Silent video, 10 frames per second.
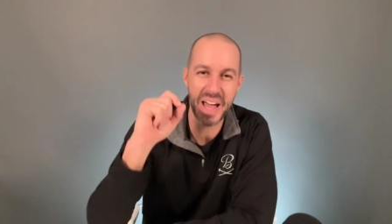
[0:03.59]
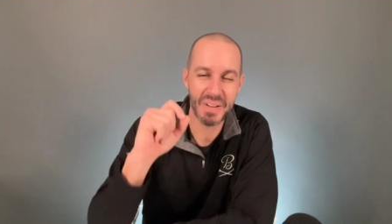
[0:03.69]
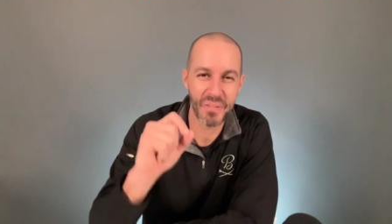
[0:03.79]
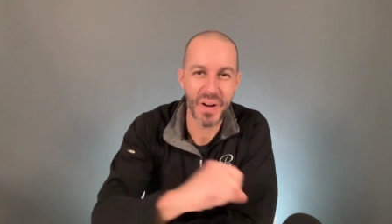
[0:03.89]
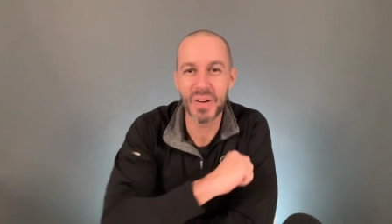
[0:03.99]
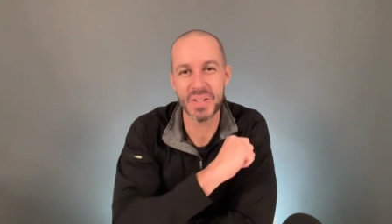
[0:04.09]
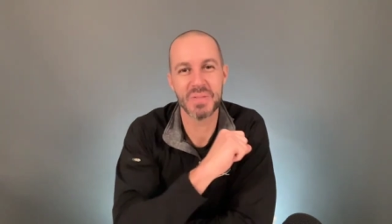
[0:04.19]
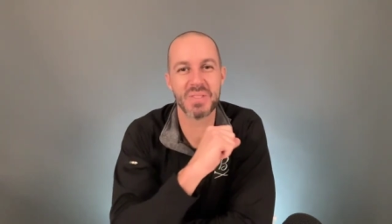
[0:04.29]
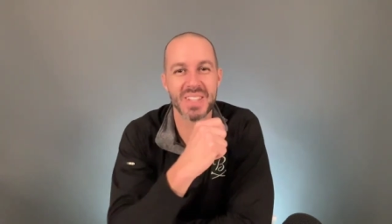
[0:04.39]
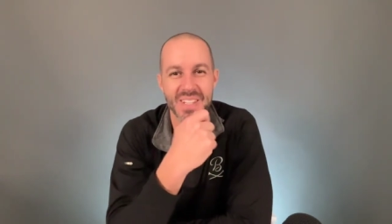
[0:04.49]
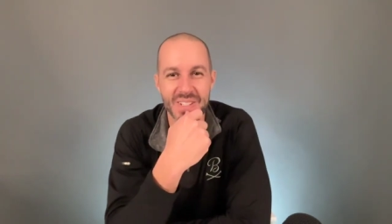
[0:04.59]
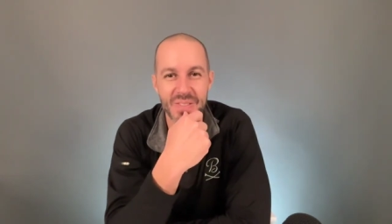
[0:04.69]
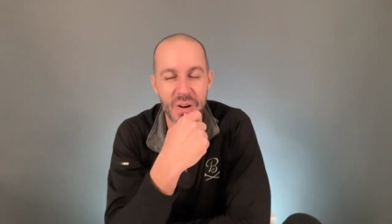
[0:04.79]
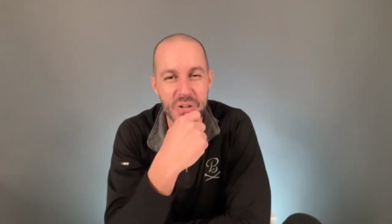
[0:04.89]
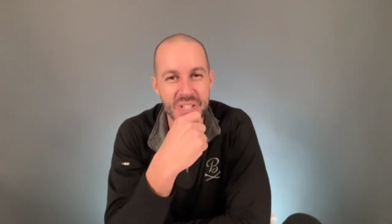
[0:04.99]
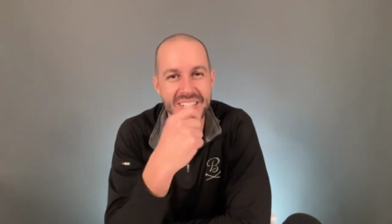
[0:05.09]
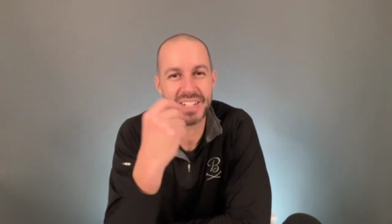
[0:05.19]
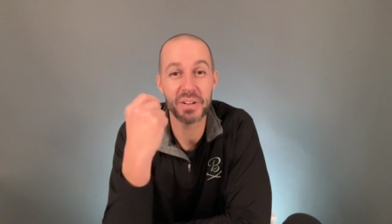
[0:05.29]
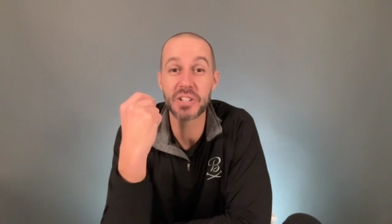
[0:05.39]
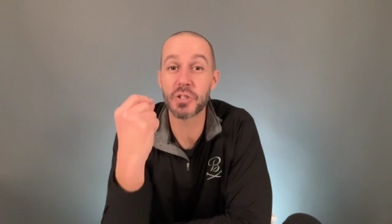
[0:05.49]
and welcome to this devotion
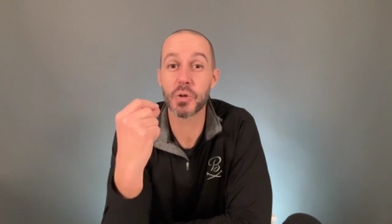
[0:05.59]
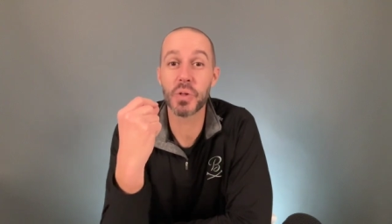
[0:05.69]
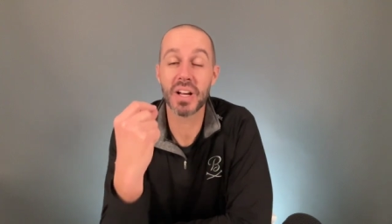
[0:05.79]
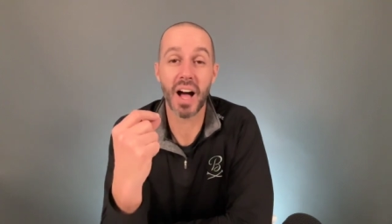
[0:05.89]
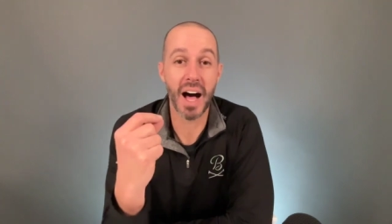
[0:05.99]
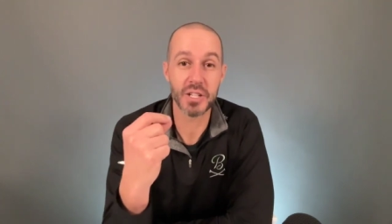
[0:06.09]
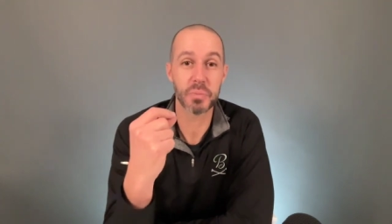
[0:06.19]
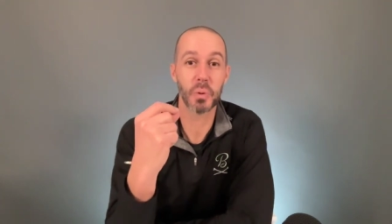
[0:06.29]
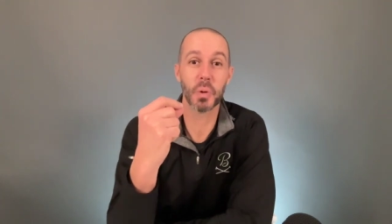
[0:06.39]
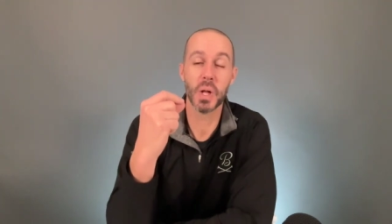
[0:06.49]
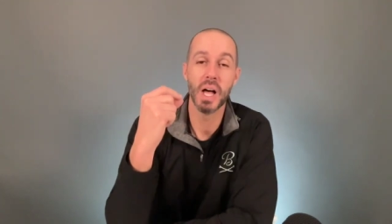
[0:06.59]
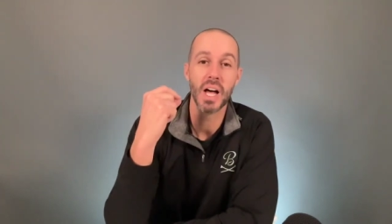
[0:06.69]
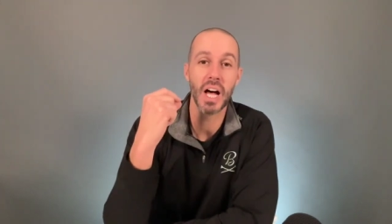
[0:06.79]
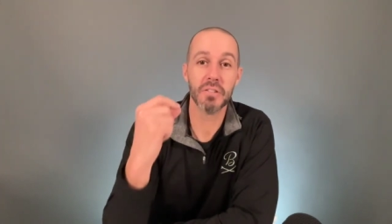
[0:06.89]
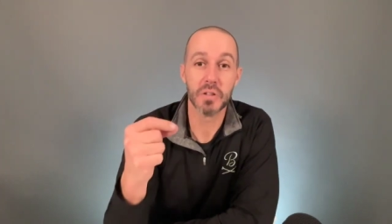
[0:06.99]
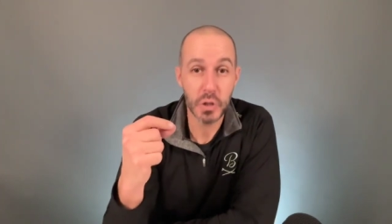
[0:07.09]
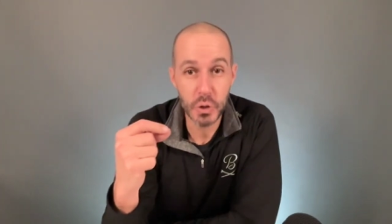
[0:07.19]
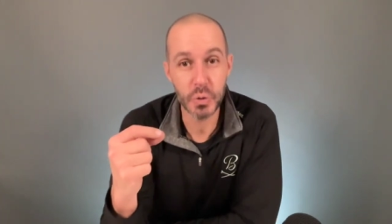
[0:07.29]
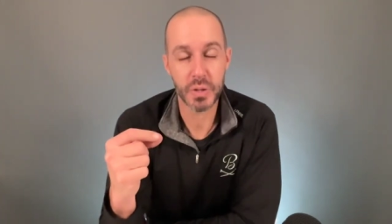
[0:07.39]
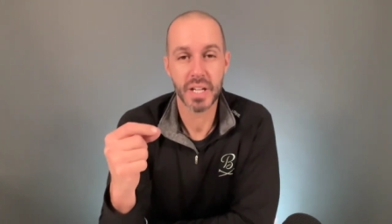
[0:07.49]
series through the Gospel of
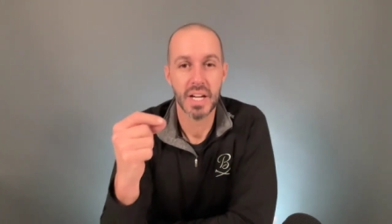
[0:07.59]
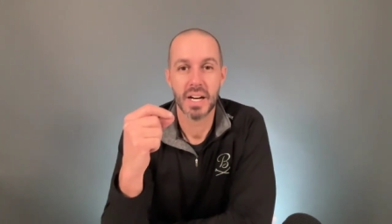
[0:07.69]
Luke.